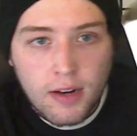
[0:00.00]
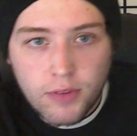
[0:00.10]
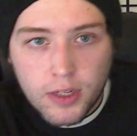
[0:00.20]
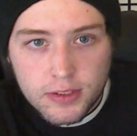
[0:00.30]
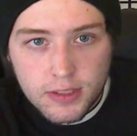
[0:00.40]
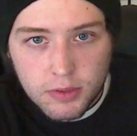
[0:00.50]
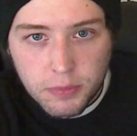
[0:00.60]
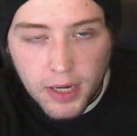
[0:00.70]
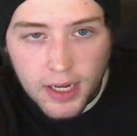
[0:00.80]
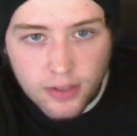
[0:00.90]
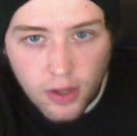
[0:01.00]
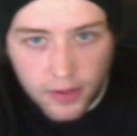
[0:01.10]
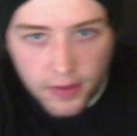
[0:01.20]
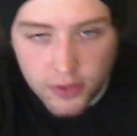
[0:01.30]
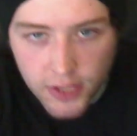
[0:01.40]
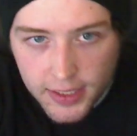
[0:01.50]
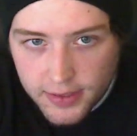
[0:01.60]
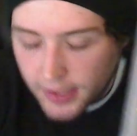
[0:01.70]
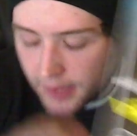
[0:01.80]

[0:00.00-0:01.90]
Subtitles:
frequency response, all the other jazz on it.